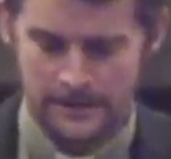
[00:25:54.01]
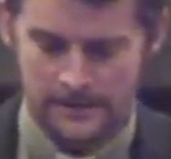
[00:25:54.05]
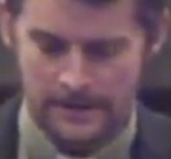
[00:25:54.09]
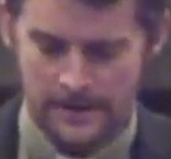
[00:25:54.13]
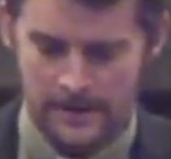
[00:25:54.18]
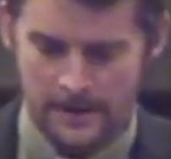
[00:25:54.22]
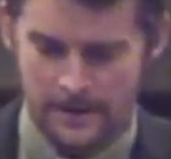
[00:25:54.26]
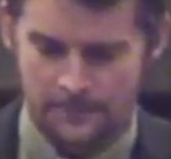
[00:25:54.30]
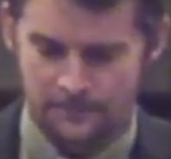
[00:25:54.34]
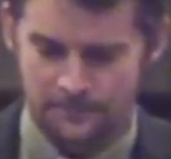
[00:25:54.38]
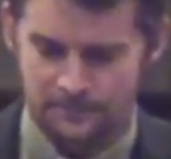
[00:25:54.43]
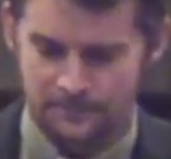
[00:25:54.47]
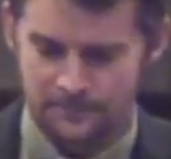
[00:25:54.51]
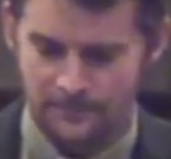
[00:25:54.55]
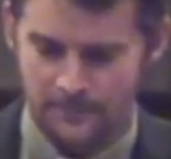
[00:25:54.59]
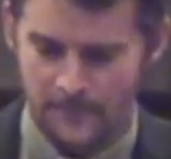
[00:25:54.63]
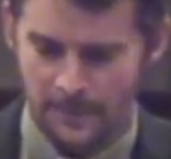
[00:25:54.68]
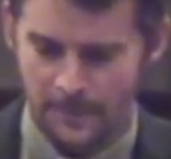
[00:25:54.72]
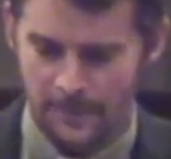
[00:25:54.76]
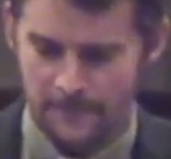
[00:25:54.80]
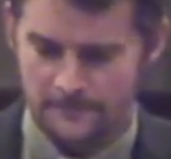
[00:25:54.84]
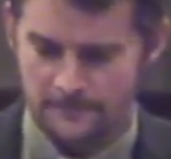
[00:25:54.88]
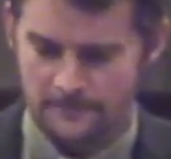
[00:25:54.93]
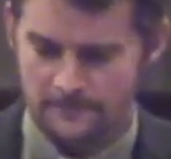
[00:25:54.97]
Um,
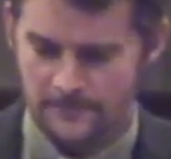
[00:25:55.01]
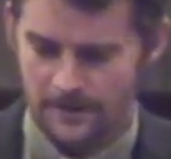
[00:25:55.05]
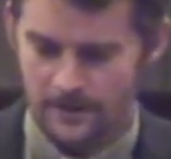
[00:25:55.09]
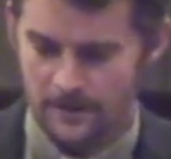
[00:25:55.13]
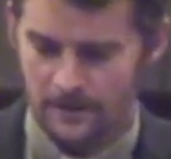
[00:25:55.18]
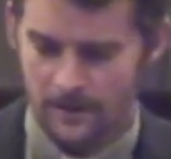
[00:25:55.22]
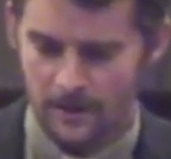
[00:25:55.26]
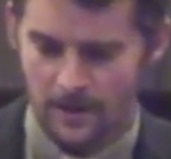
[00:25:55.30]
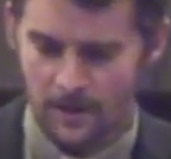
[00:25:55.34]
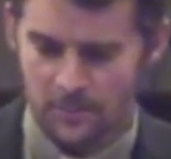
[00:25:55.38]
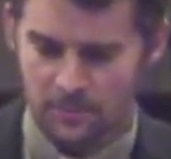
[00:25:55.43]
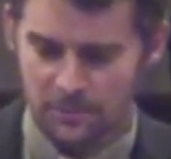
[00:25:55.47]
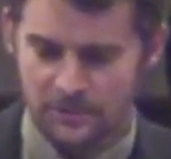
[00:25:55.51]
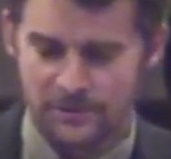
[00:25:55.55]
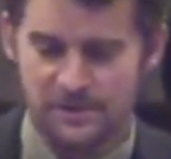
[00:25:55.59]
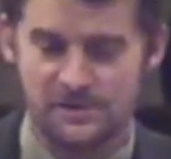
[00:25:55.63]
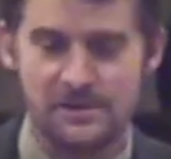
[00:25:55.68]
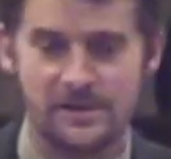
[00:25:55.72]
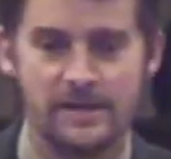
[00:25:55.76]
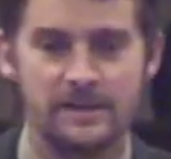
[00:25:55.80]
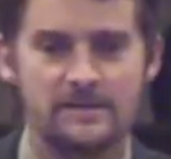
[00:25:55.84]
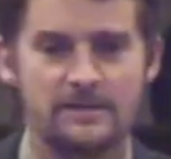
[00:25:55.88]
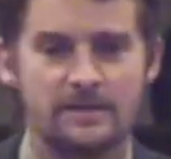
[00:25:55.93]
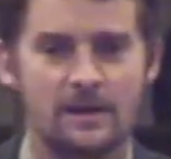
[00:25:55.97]
I
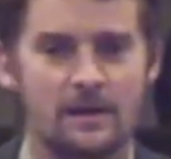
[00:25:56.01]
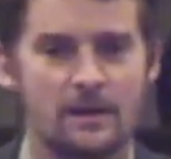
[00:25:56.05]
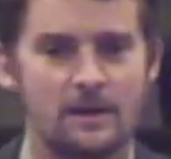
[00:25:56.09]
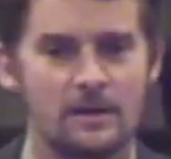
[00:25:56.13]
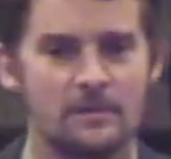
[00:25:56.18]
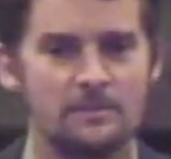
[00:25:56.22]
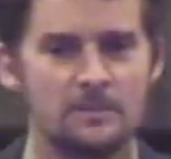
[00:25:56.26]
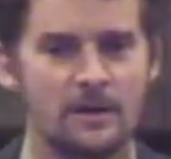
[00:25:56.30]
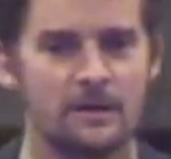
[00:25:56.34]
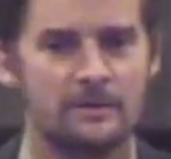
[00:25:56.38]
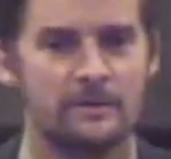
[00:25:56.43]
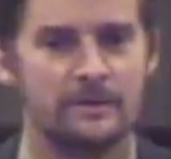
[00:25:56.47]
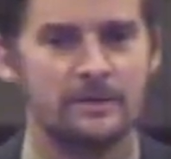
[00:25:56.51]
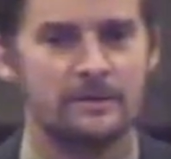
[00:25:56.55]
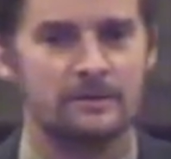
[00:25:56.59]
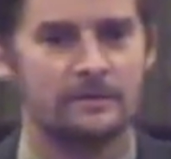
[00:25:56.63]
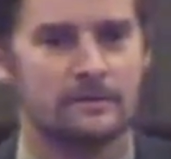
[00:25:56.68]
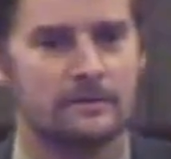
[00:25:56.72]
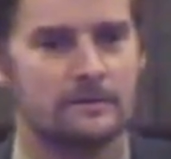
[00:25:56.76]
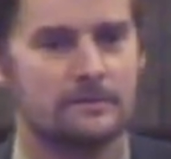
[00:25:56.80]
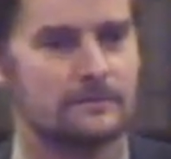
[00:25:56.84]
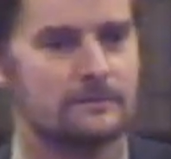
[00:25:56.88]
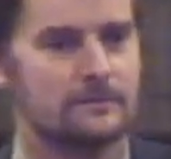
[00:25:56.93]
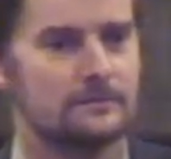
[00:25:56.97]
appreciate time knowing
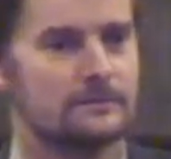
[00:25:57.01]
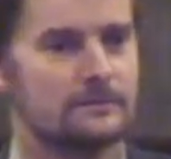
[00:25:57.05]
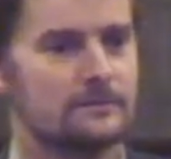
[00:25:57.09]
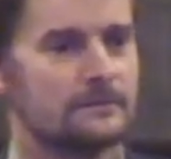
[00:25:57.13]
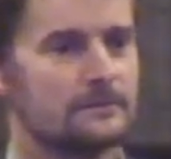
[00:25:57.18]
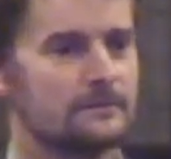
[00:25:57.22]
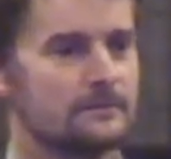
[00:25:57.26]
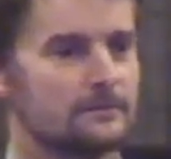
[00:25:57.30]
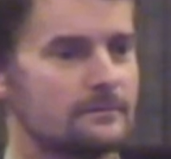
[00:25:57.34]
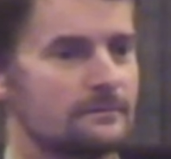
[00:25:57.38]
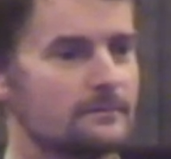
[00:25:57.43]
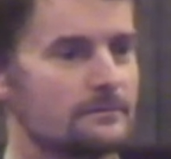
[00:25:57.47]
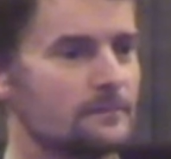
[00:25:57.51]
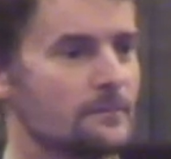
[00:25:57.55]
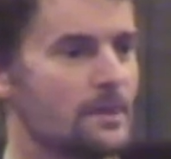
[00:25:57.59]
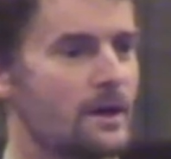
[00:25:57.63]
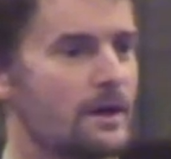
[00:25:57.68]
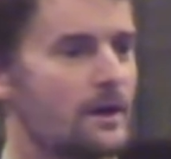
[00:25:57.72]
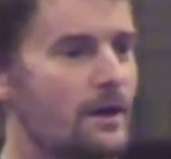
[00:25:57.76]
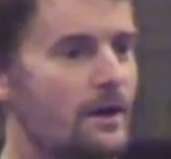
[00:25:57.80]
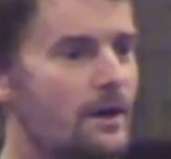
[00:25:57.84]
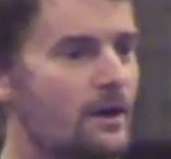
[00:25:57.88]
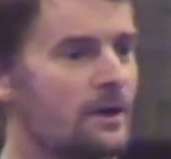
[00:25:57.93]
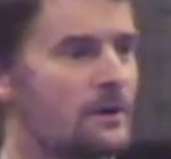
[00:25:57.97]
that my
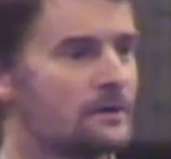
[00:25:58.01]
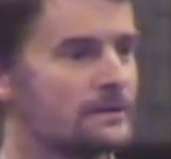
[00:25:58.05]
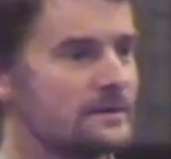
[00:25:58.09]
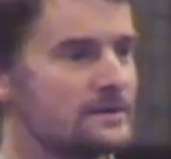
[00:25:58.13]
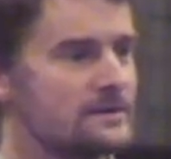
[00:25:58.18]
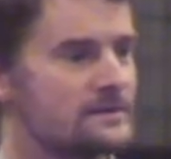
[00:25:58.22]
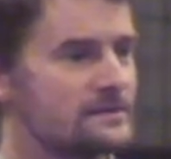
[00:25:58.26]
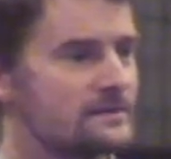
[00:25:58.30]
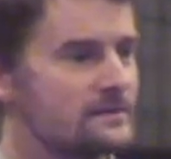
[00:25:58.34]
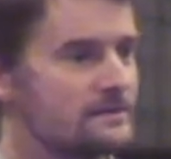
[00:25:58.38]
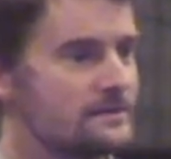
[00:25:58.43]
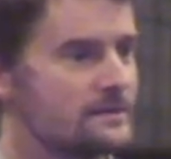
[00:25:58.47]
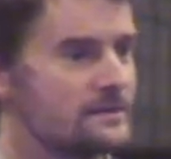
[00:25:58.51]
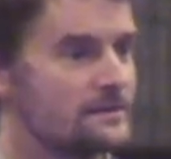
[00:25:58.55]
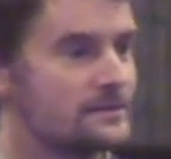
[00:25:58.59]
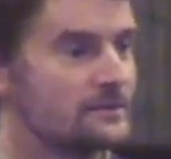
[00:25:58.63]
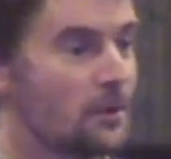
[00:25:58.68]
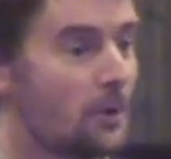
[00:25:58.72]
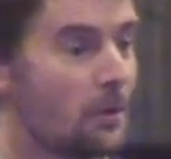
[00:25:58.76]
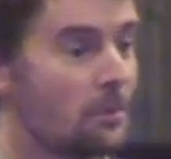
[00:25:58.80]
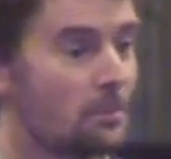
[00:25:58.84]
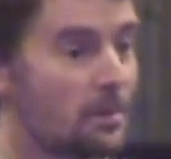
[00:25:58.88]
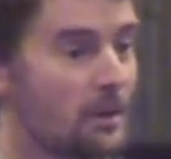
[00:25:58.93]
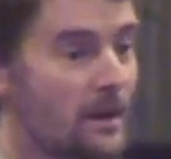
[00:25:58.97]
heart is, is
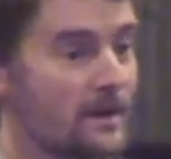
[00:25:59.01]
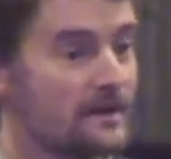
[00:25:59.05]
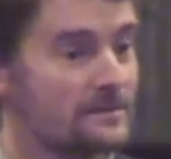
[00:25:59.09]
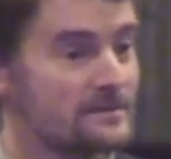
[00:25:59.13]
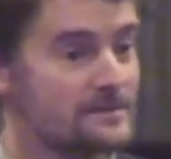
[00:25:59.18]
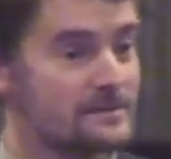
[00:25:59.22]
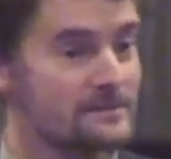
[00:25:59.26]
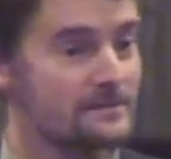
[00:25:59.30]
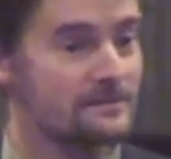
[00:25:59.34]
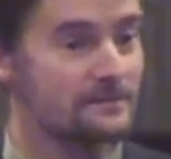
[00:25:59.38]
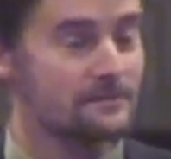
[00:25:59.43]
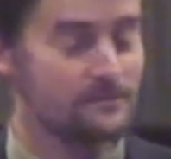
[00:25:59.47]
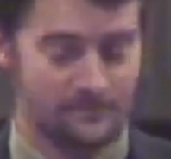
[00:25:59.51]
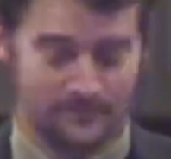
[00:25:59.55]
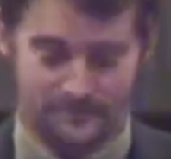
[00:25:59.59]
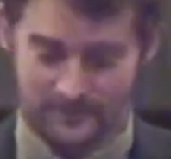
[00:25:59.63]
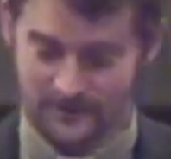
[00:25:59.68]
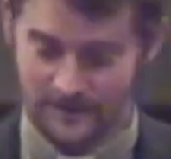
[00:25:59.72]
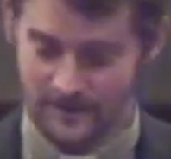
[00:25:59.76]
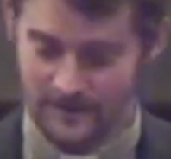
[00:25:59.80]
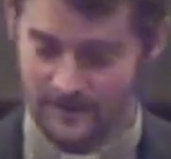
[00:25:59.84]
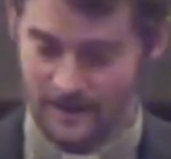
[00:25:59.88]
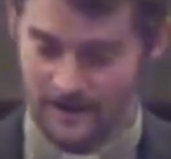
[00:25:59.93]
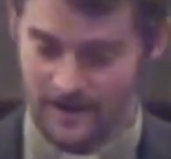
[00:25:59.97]
complex
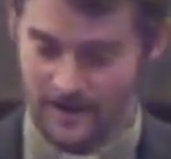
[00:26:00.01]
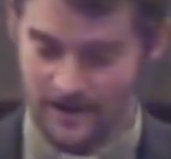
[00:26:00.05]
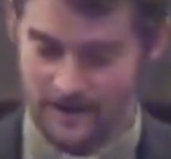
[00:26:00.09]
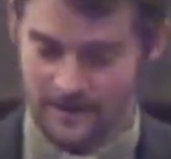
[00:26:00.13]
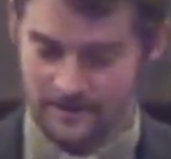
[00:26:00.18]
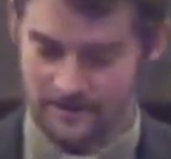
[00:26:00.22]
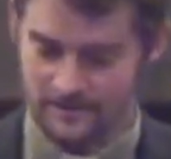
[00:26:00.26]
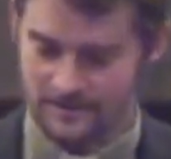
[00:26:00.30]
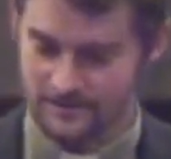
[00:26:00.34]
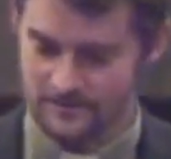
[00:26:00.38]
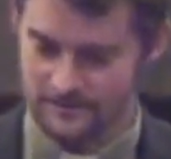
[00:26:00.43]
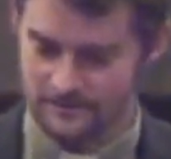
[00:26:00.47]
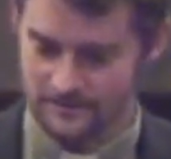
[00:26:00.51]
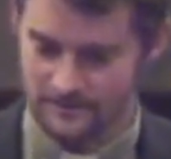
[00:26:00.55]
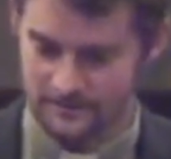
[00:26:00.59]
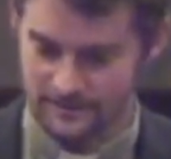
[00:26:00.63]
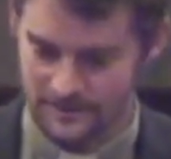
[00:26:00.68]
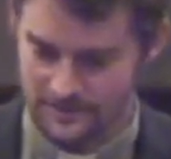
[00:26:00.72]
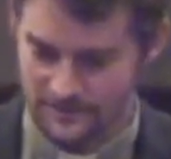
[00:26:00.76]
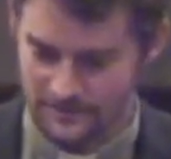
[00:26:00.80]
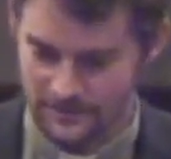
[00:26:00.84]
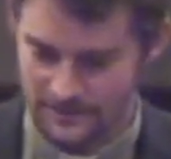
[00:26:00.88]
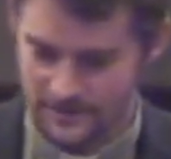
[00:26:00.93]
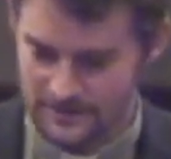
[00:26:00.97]
and
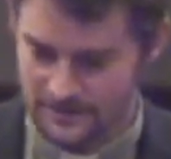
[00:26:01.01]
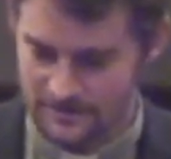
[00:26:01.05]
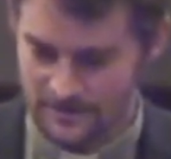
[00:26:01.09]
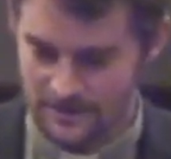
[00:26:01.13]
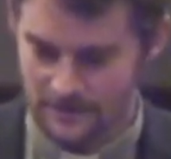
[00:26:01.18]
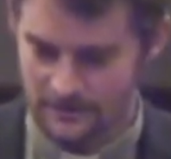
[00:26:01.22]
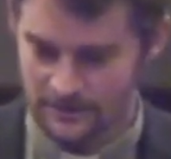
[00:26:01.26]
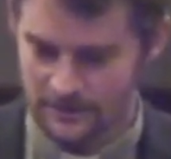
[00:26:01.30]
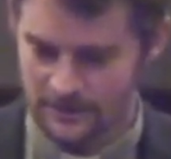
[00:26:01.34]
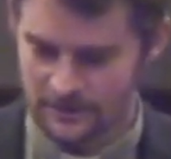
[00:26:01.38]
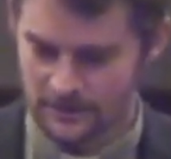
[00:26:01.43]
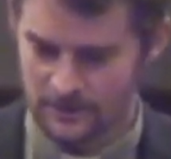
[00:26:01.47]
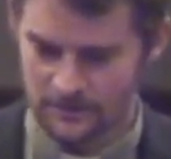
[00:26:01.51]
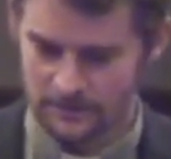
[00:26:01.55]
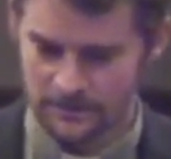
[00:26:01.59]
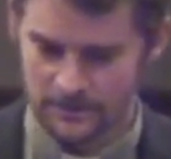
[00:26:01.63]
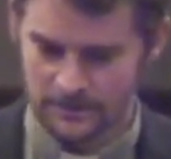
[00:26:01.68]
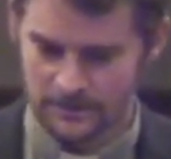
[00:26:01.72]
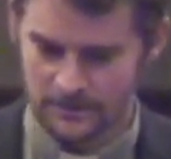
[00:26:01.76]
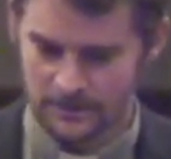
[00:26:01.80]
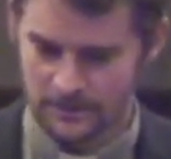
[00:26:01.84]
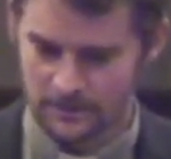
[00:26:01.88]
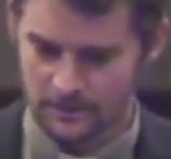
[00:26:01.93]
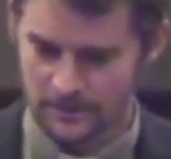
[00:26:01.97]
there's things going on,
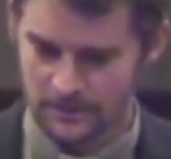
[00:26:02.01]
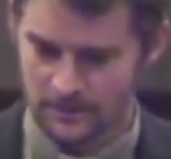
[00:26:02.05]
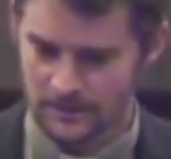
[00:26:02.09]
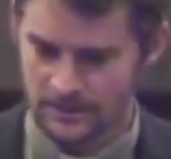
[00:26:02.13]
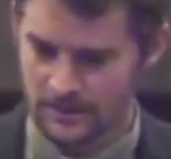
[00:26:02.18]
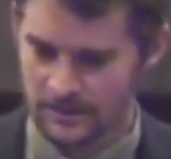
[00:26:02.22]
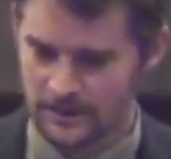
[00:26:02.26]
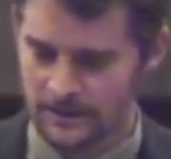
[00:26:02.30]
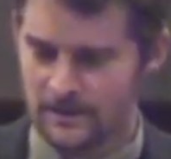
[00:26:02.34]
and I want to,